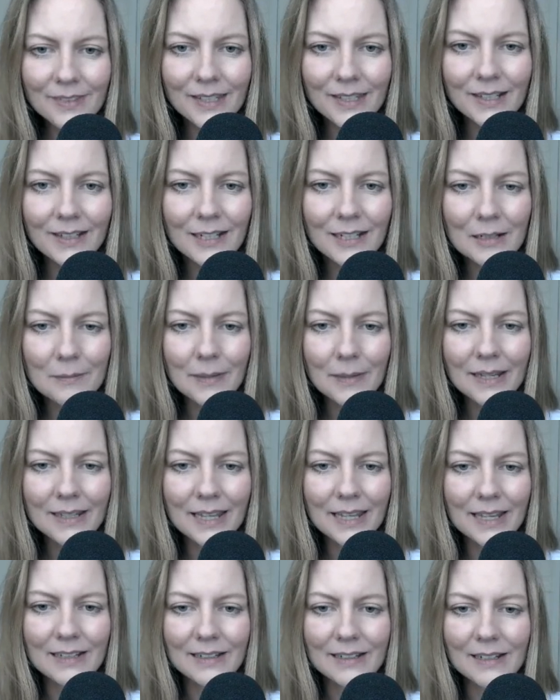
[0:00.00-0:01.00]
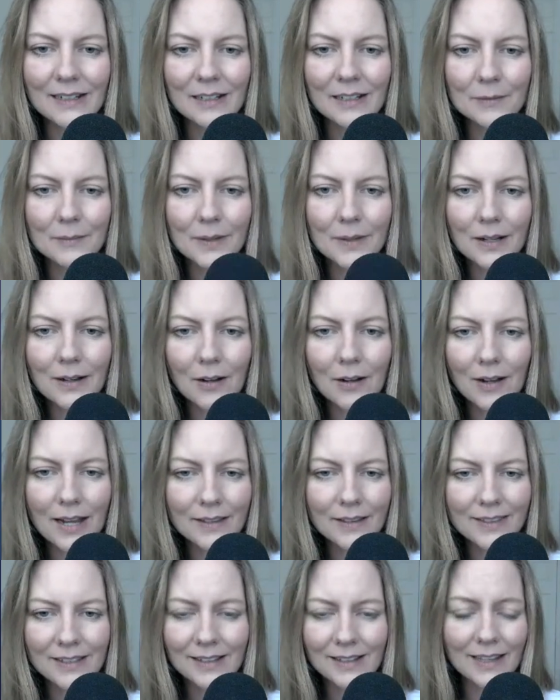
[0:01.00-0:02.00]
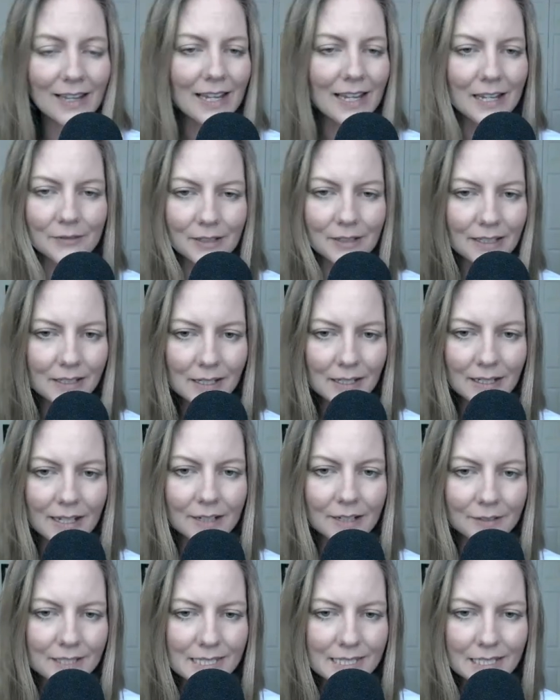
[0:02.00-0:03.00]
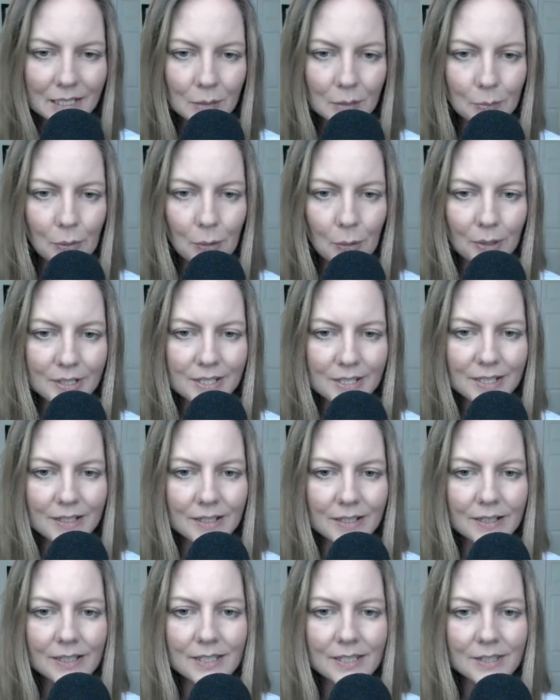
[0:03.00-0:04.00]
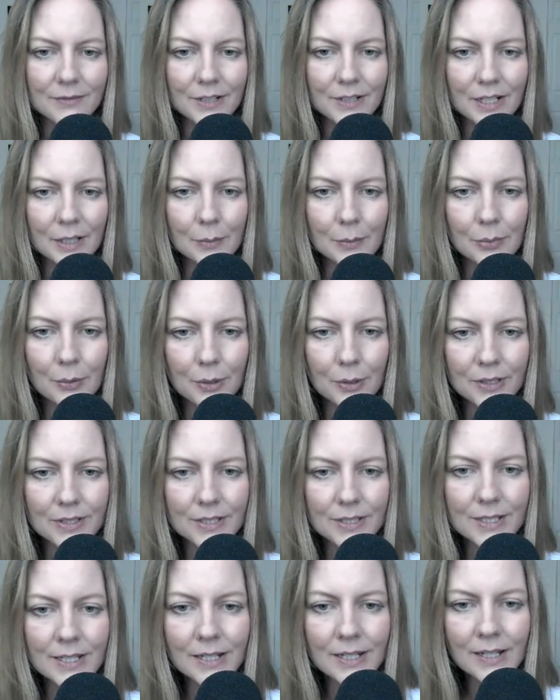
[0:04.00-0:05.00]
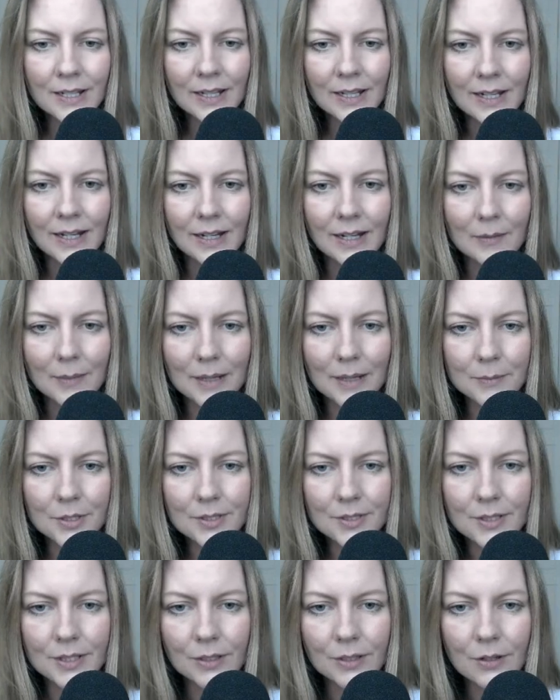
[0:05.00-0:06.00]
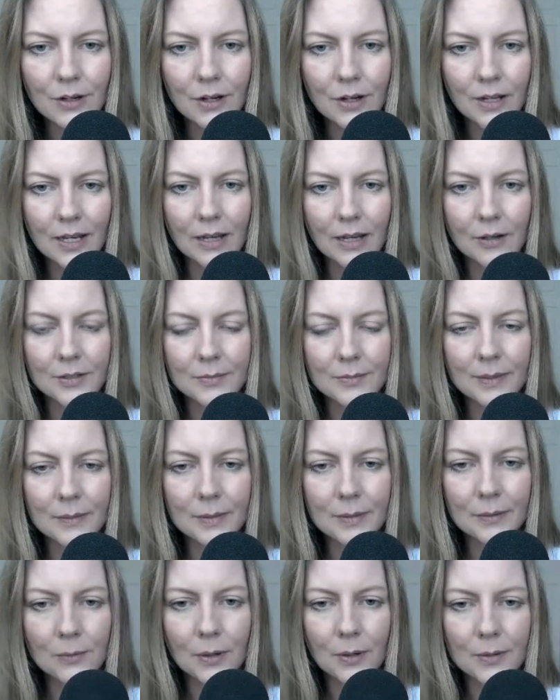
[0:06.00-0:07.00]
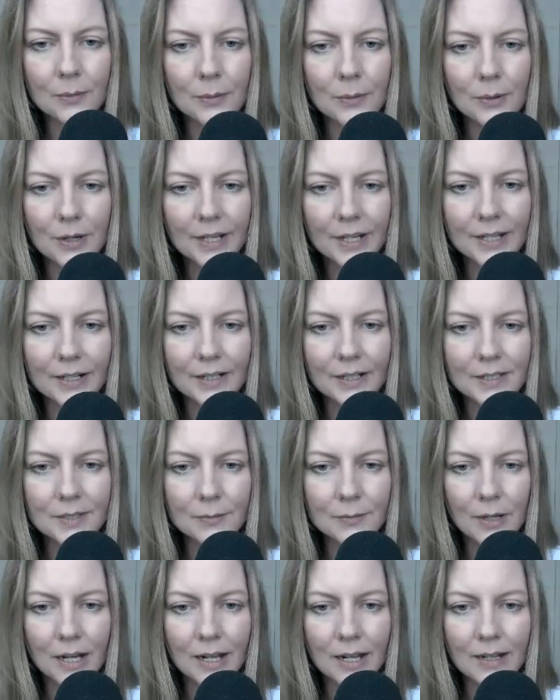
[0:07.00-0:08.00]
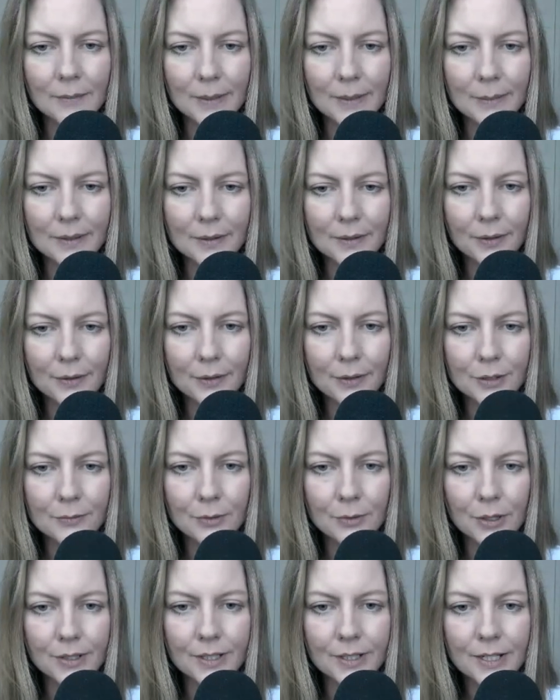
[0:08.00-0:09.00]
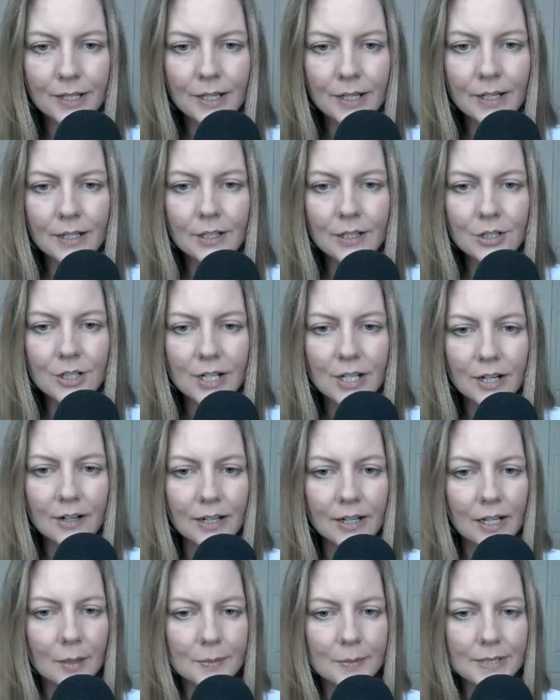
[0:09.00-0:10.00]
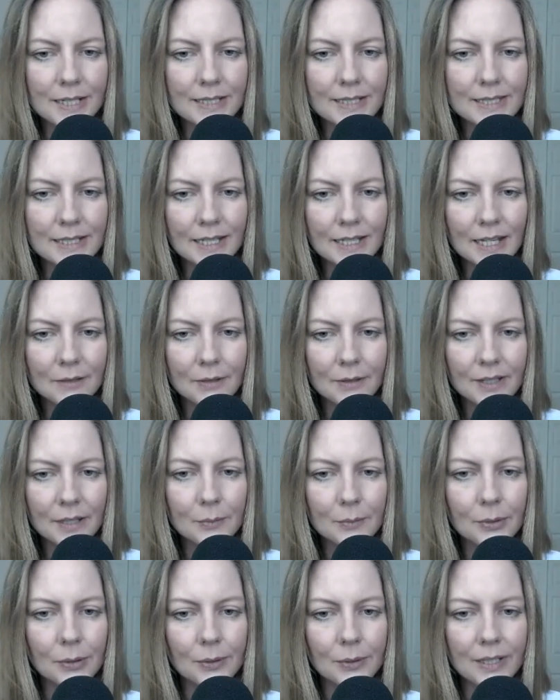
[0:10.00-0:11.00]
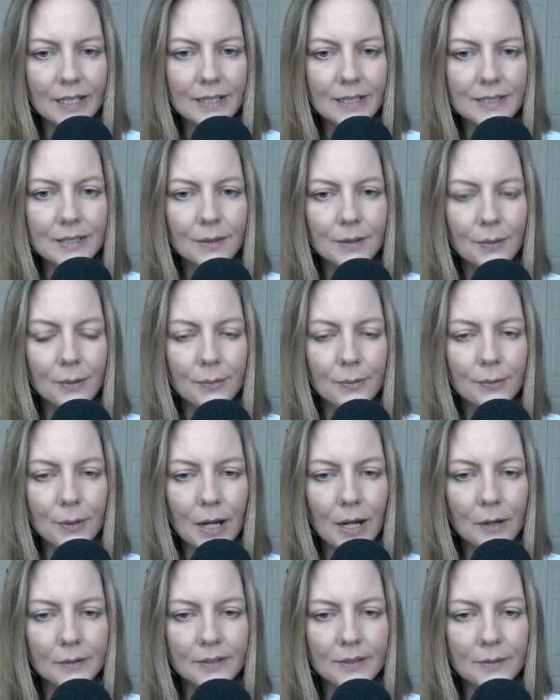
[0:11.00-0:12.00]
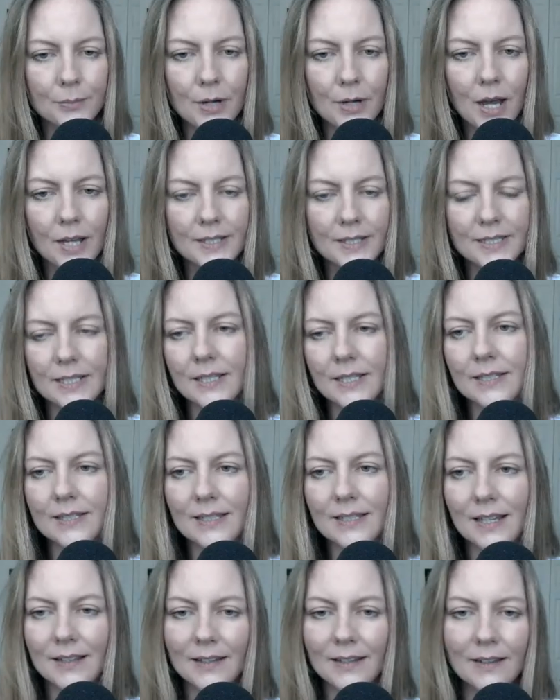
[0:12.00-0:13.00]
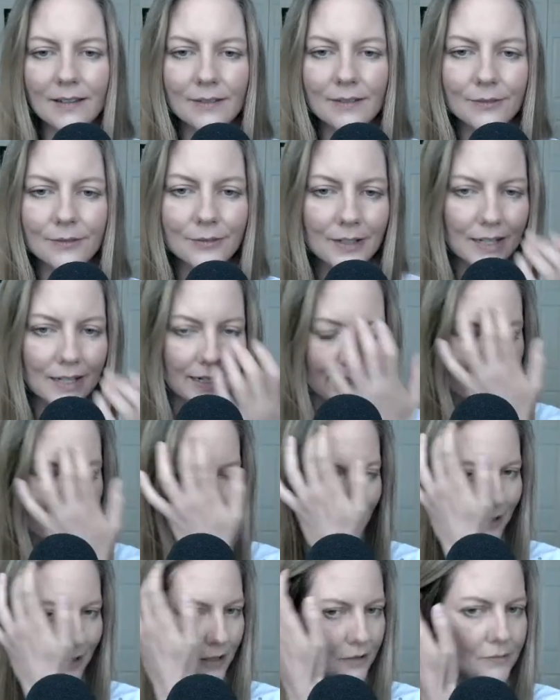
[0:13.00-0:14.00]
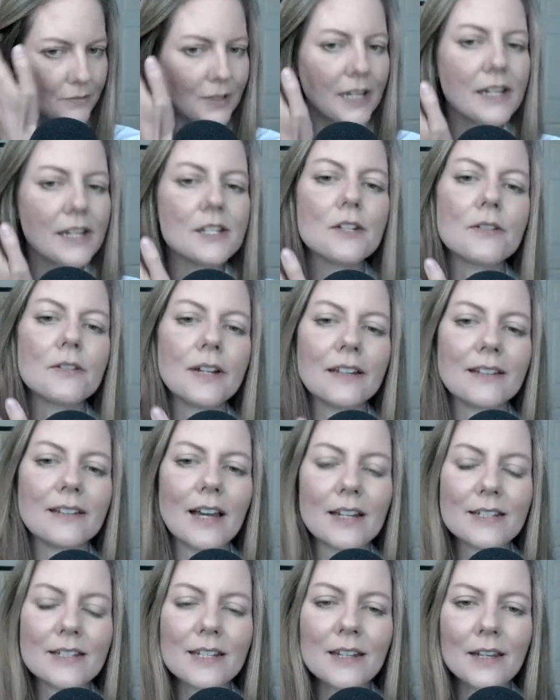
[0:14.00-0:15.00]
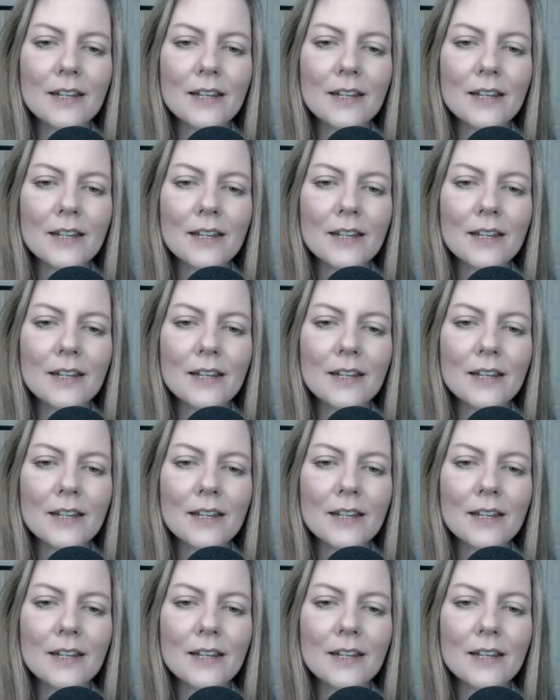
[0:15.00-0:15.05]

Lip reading: again, I think every single point here is very important. I'm just going to call out maybe one more here as well, maybe the third one. Sharing updates again with employees throughout the process. I feel like I cannot reiterate that